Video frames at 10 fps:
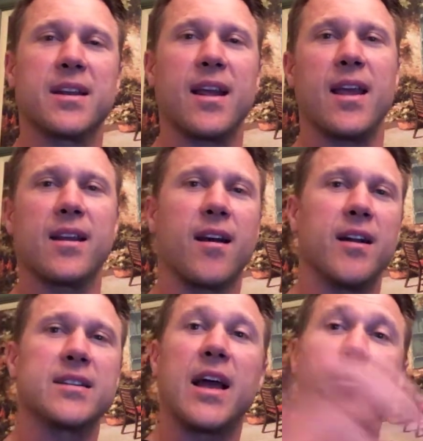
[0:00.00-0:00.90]
in
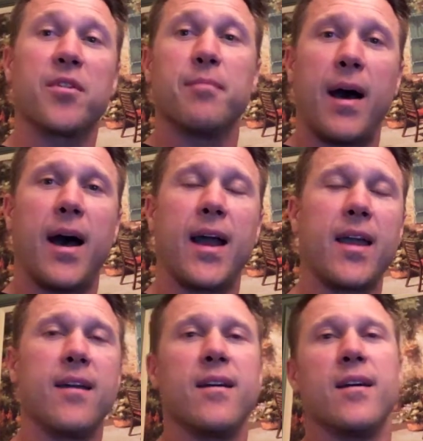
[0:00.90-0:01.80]
contact with
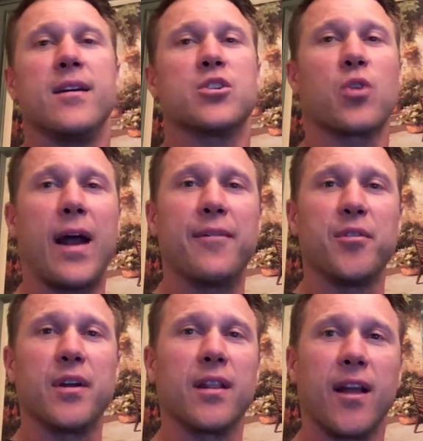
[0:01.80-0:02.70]
my
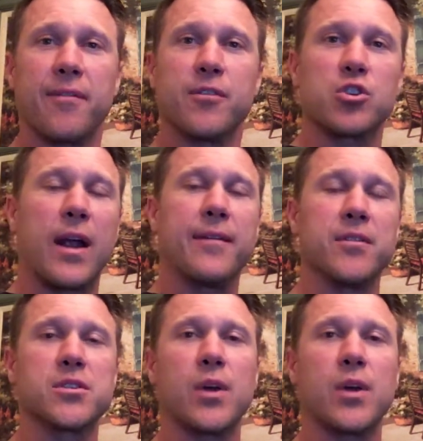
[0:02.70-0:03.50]
travel and love for travel.